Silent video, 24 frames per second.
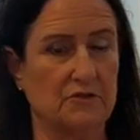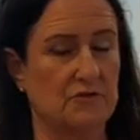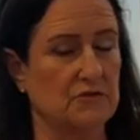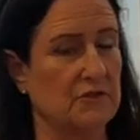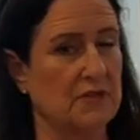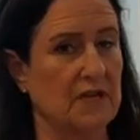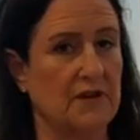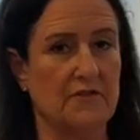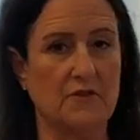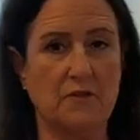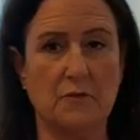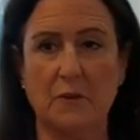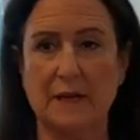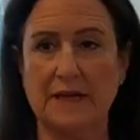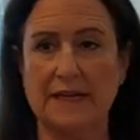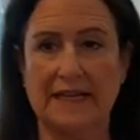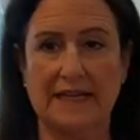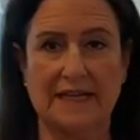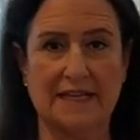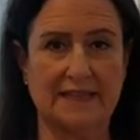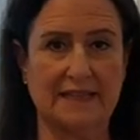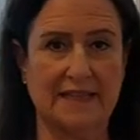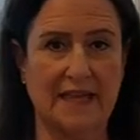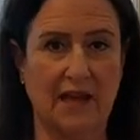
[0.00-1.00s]
You never want to
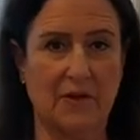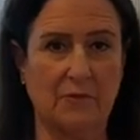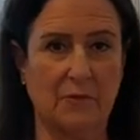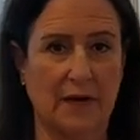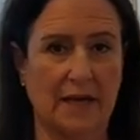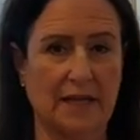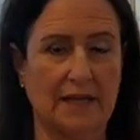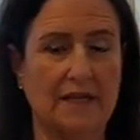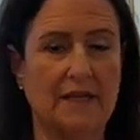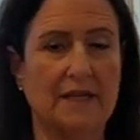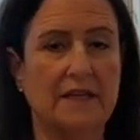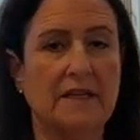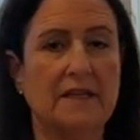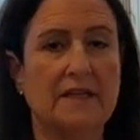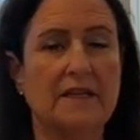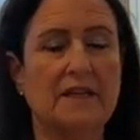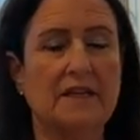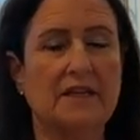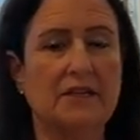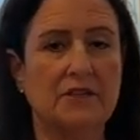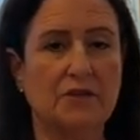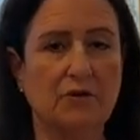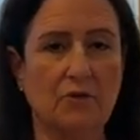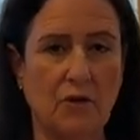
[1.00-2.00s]
get that wet.
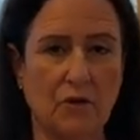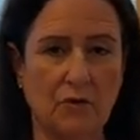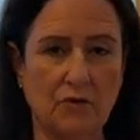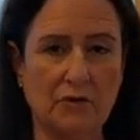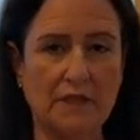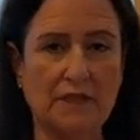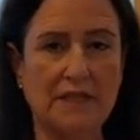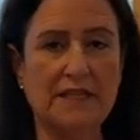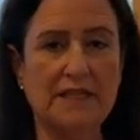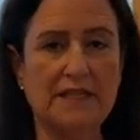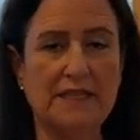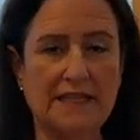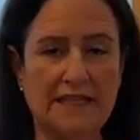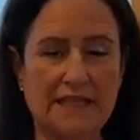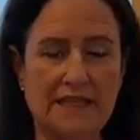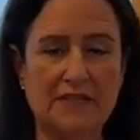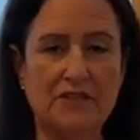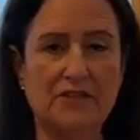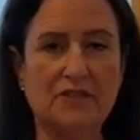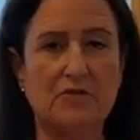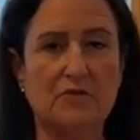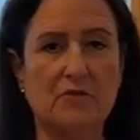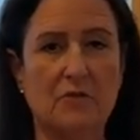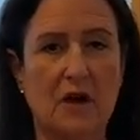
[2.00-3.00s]
You only
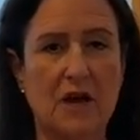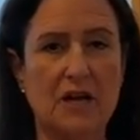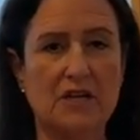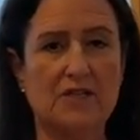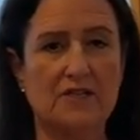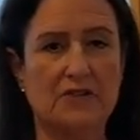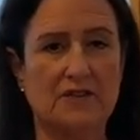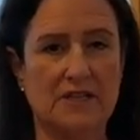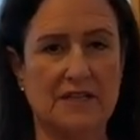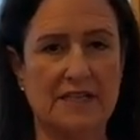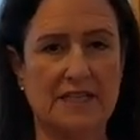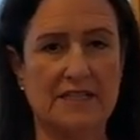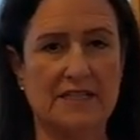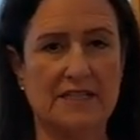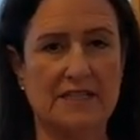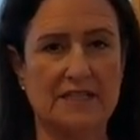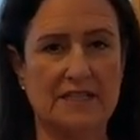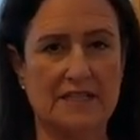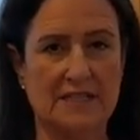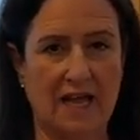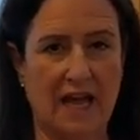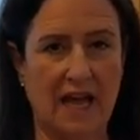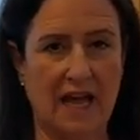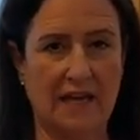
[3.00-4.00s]
need to wash the
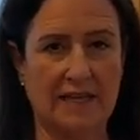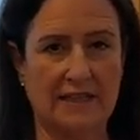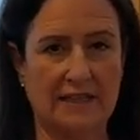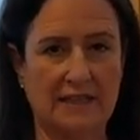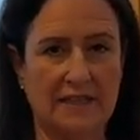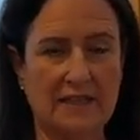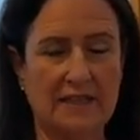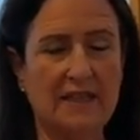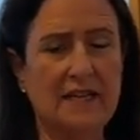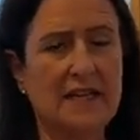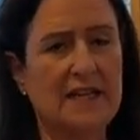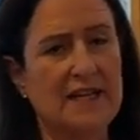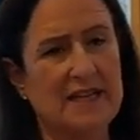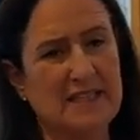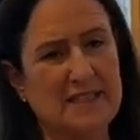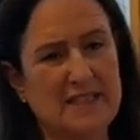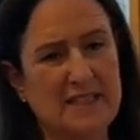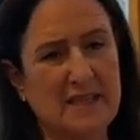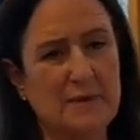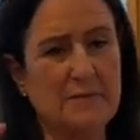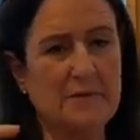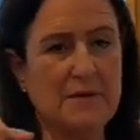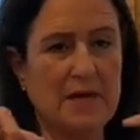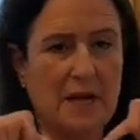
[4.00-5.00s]
inside, and
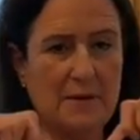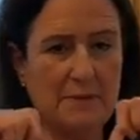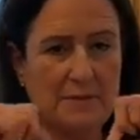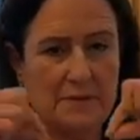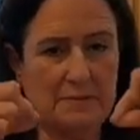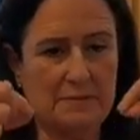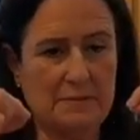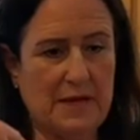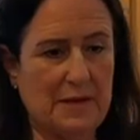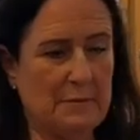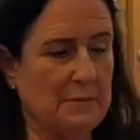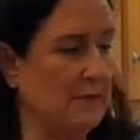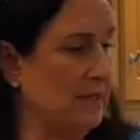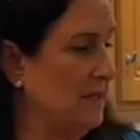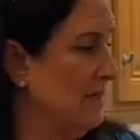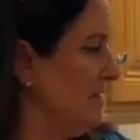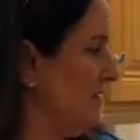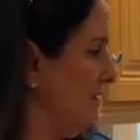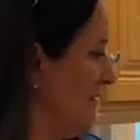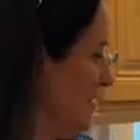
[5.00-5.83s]
sometimes maybe